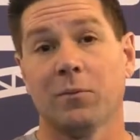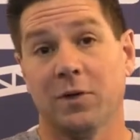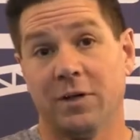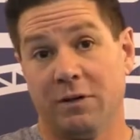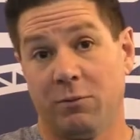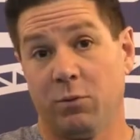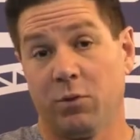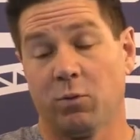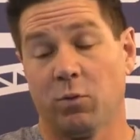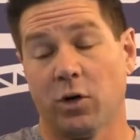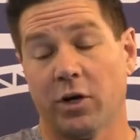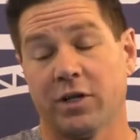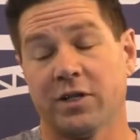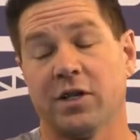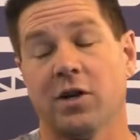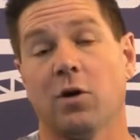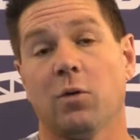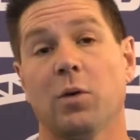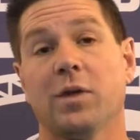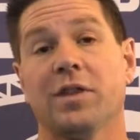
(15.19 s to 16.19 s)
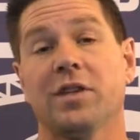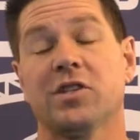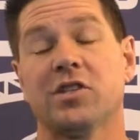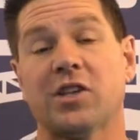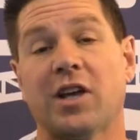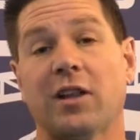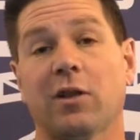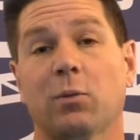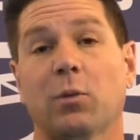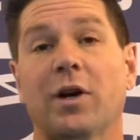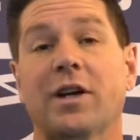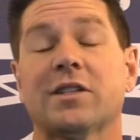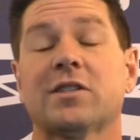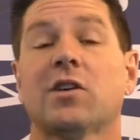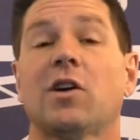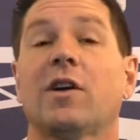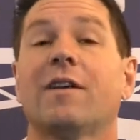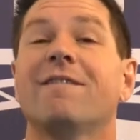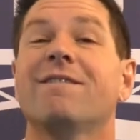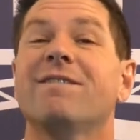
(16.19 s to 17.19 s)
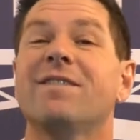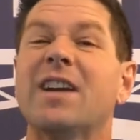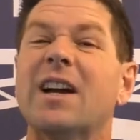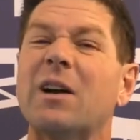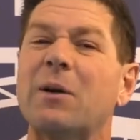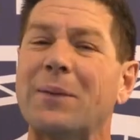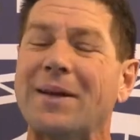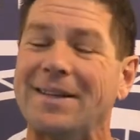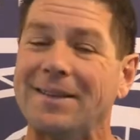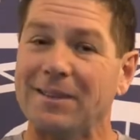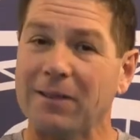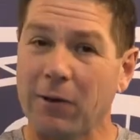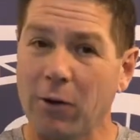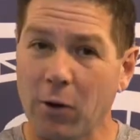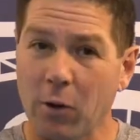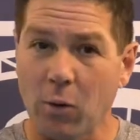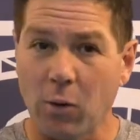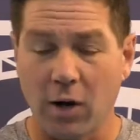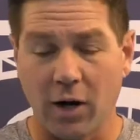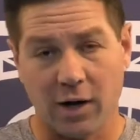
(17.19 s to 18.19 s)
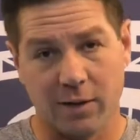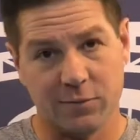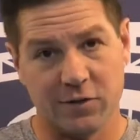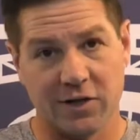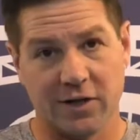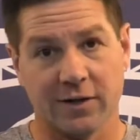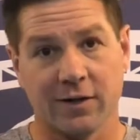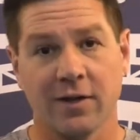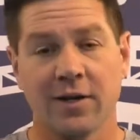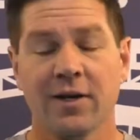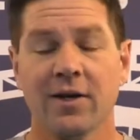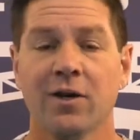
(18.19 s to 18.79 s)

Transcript: it would work to go with shallow brakes on a very low object.